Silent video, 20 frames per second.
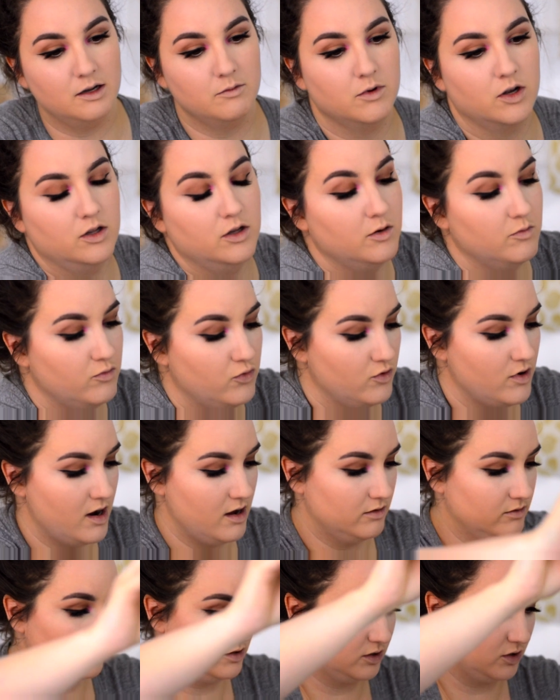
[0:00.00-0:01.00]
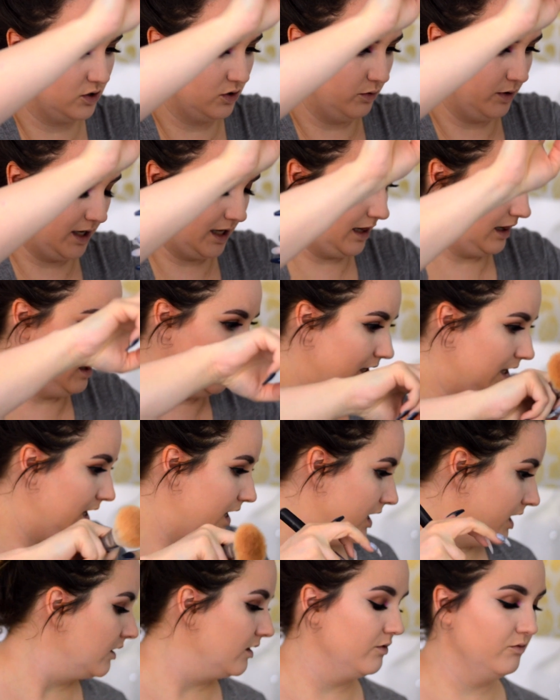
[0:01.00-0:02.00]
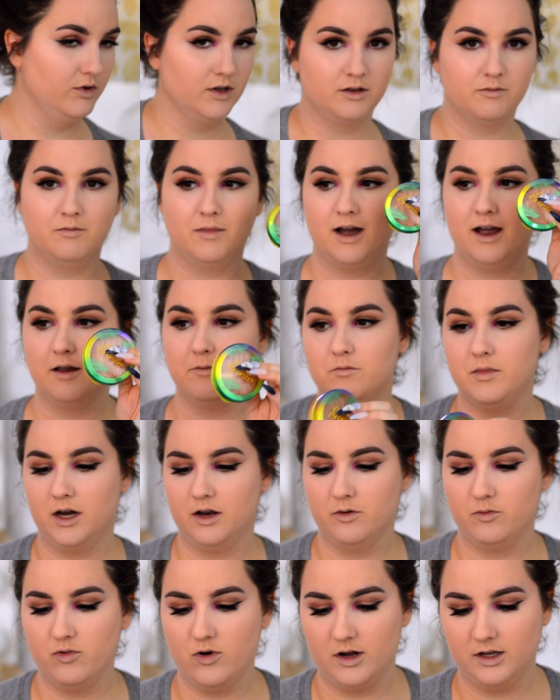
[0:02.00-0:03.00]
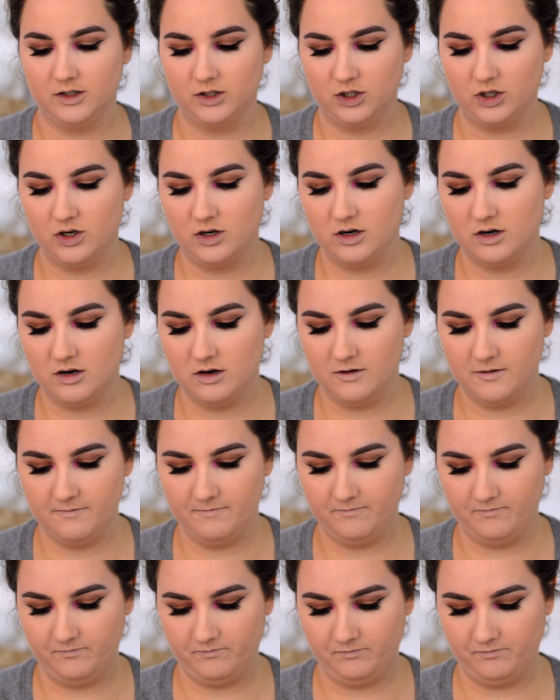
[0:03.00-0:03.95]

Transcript: I'm gonna bronze quickly with my butter bronzer.